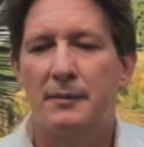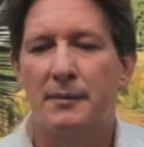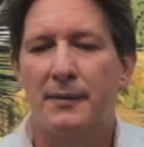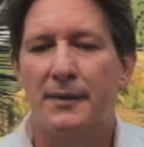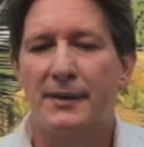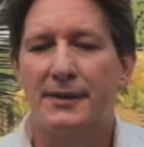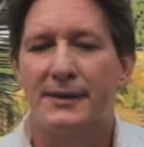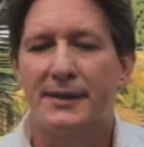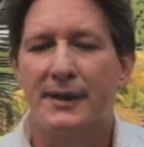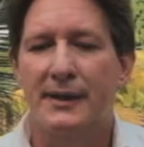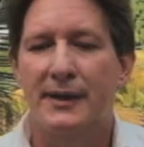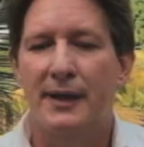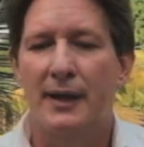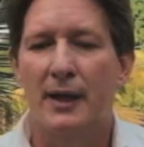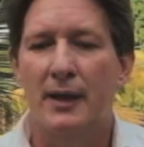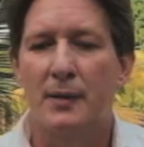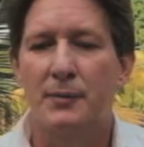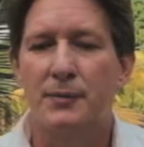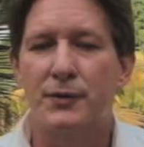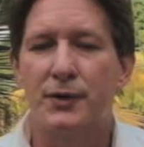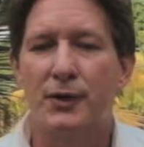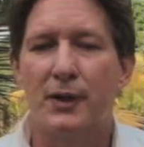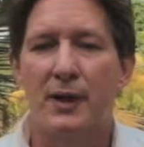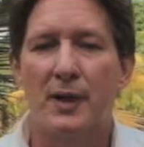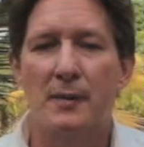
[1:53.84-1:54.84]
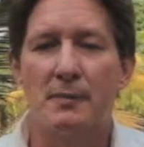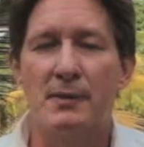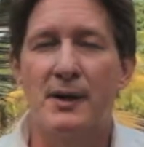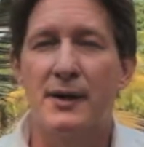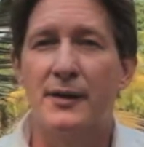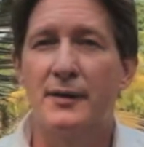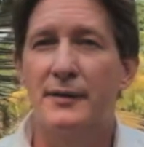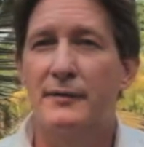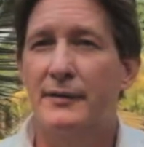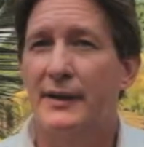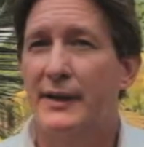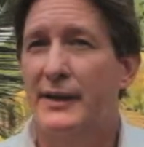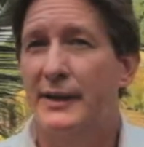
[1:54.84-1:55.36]
this can help you come
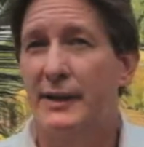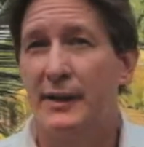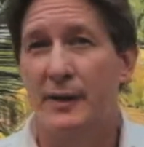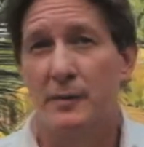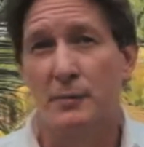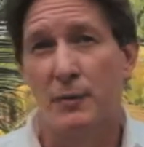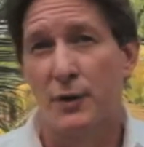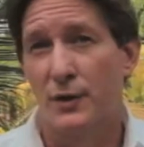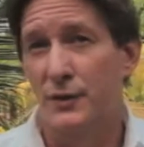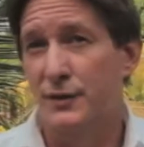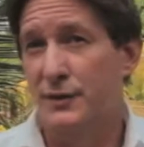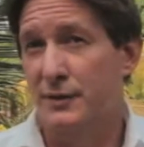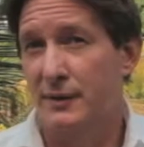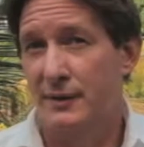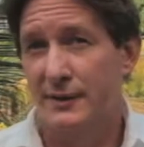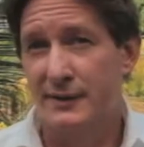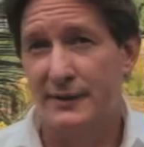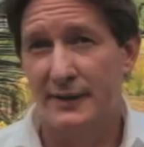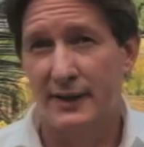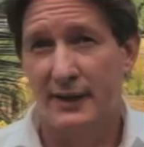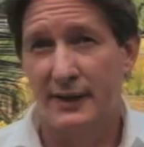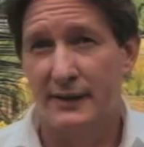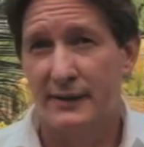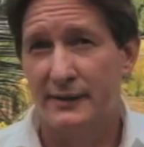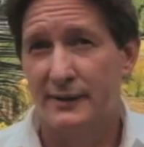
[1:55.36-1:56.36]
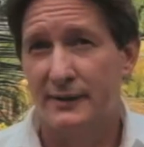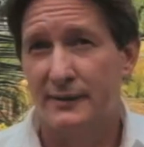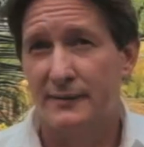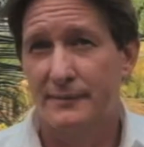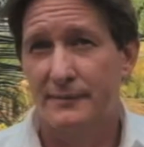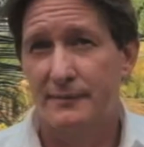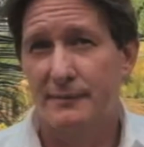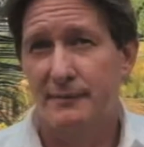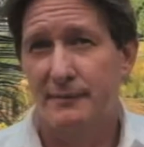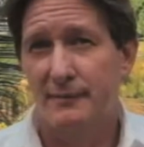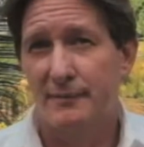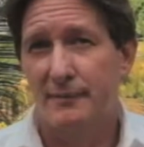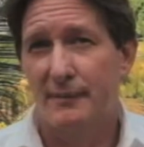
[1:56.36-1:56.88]
out of any emotional state,
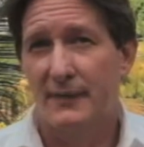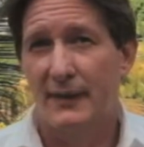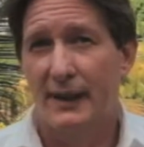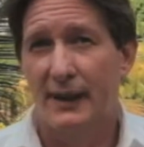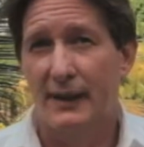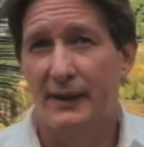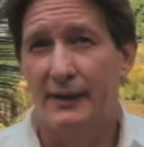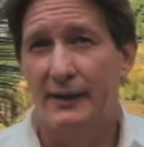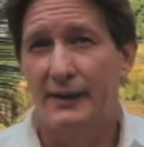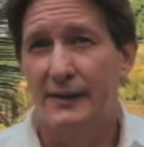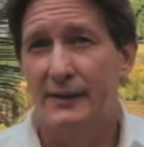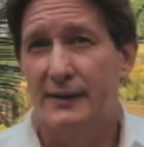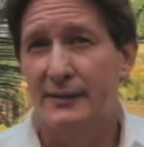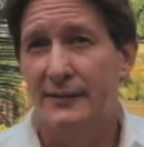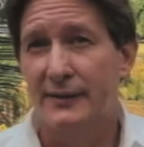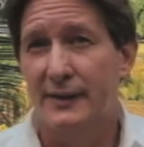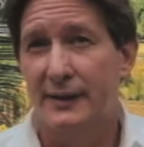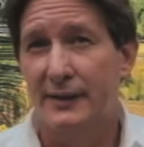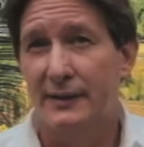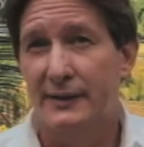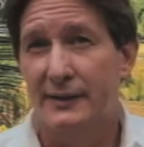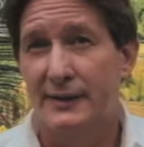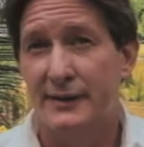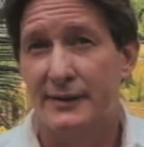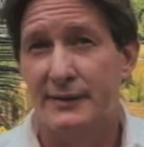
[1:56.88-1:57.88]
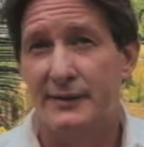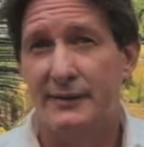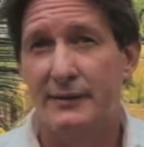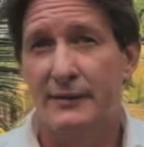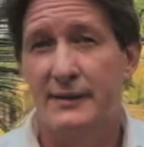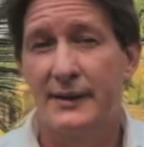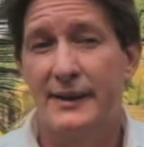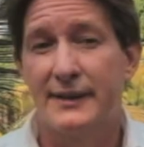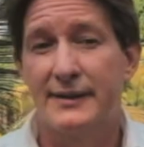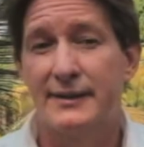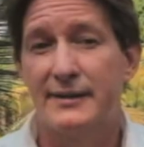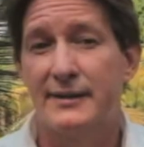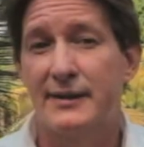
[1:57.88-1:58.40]
any difficulty. So
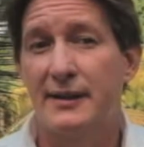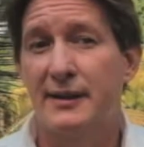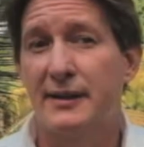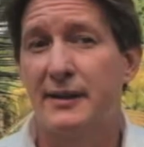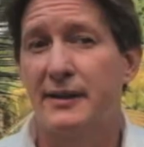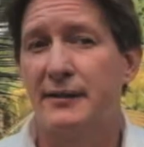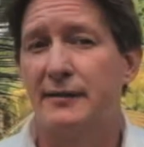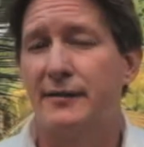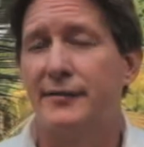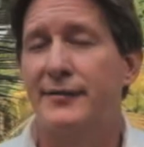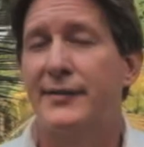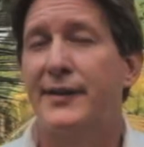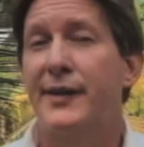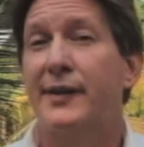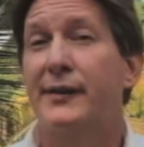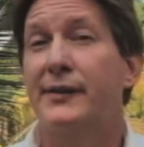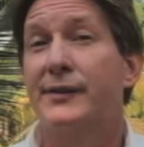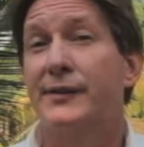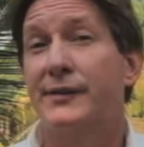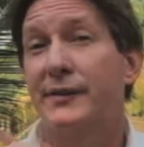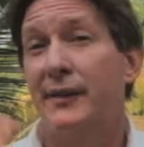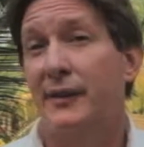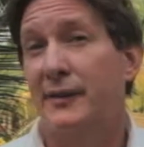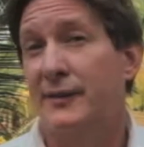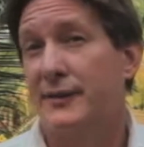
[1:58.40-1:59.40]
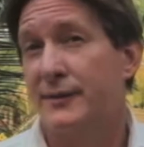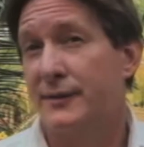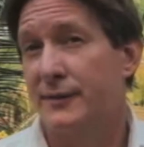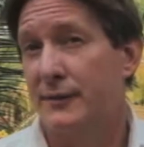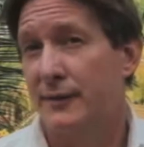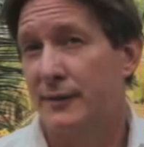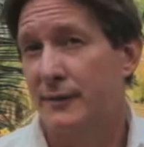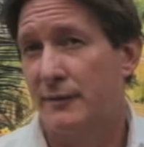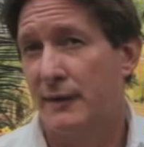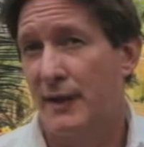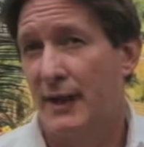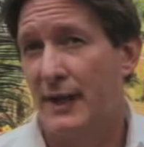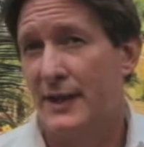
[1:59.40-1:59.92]
let's say that fear starts to
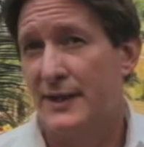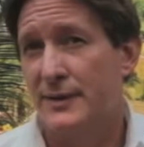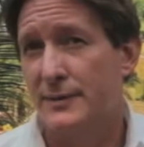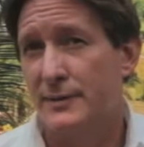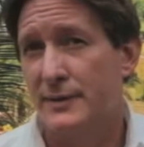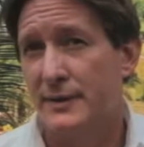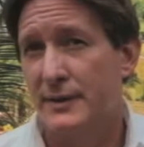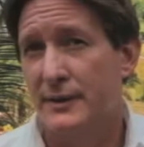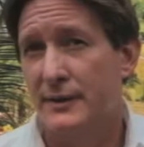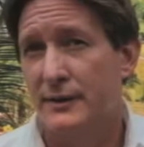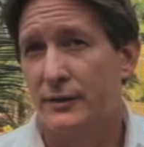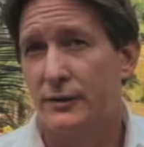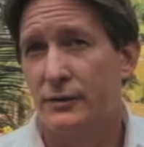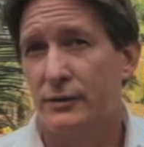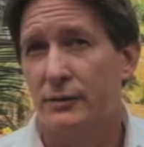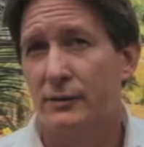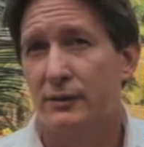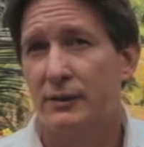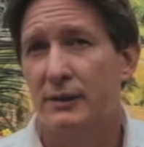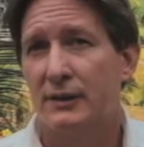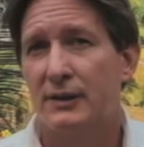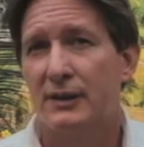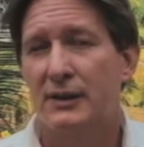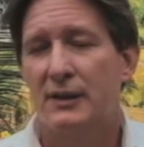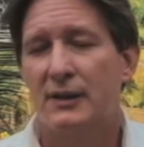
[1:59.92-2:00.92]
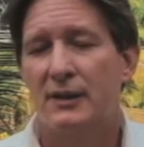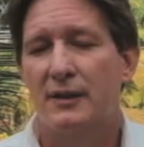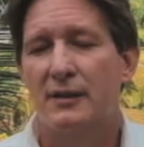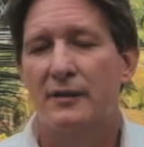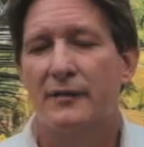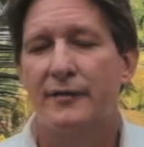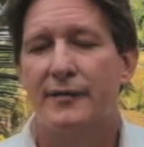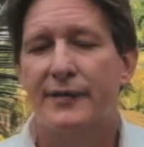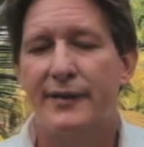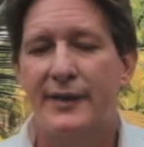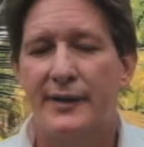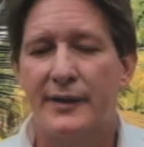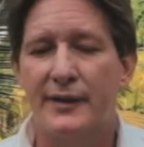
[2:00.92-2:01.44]
arise within you.
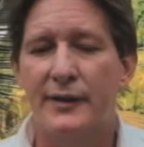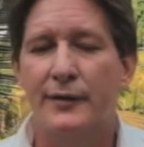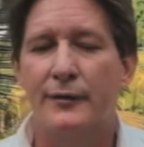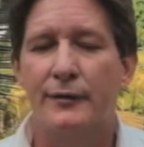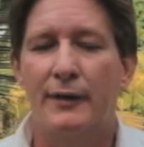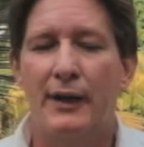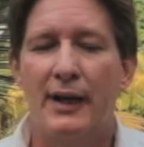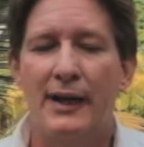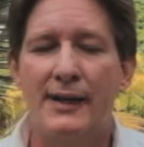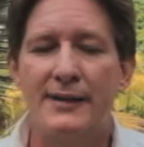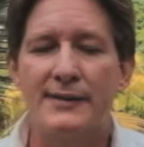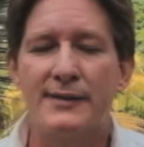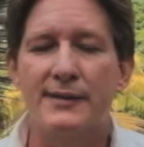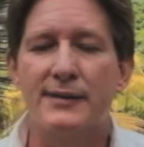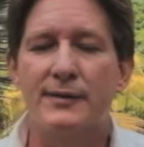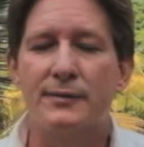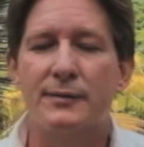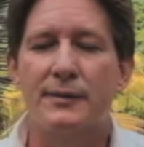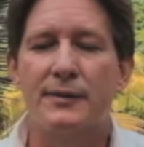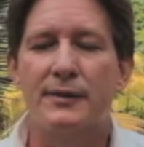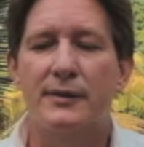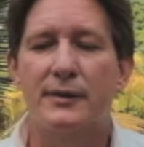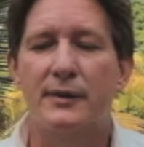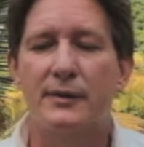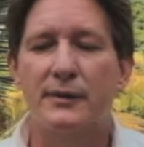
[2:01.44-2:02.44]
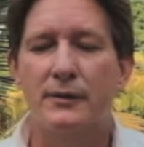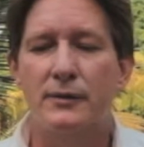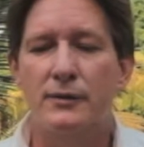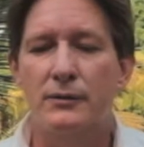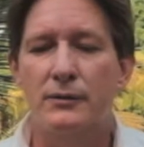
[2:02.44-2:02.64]
Fear arises within